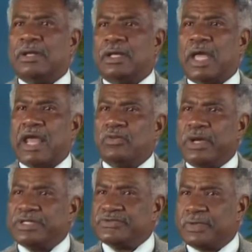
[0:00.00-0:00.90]
And
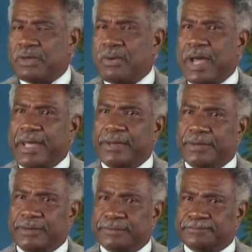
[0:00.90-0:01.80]
what is
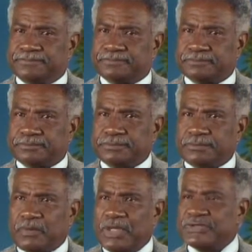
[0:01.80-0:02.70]
required
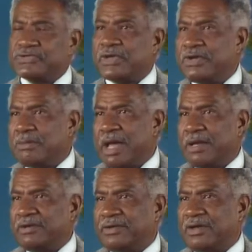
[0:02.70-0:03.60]
is a certain
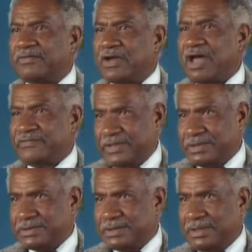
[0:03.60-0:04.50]
amount of
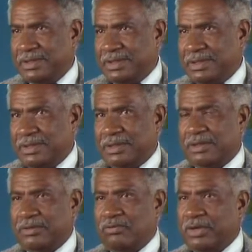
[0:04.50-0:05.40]
confidence.
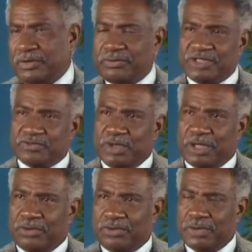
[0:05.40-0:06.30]
One of the reasons we
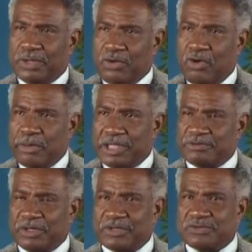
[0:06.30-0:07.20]
don't do it normally is
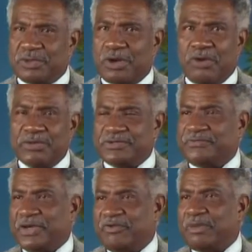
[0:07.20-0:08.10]
because we're always
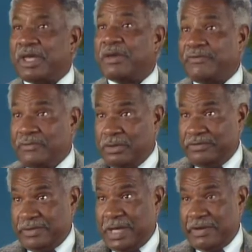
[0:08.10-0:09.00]
afraid of making a
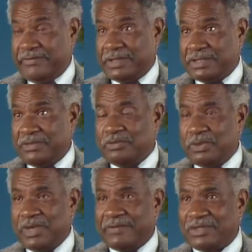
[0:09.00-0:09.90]
fool out of ourselves. We,
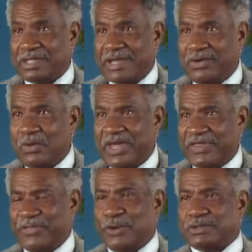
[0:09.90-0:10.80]
we have to take quick
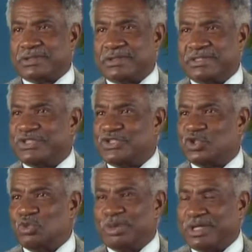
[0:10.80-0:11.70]
thoughts. Is this
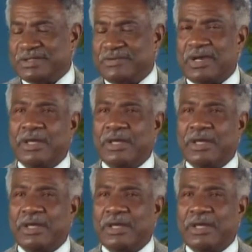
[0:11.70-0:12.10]
stupid? Is it?